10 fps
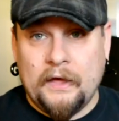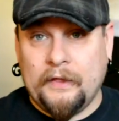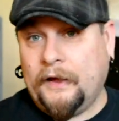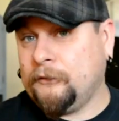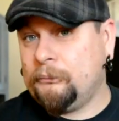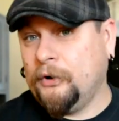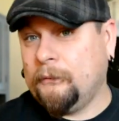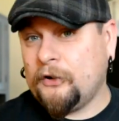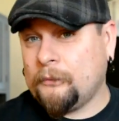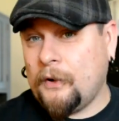That's pretty
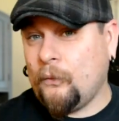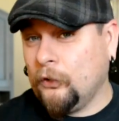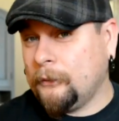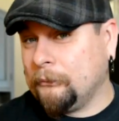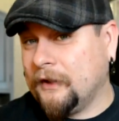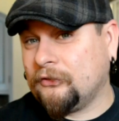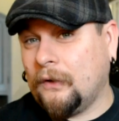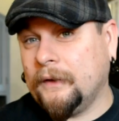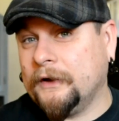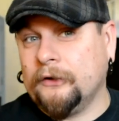much my warm-up. That's
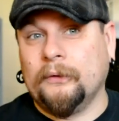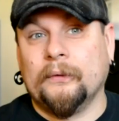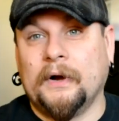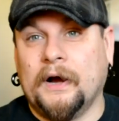all I do,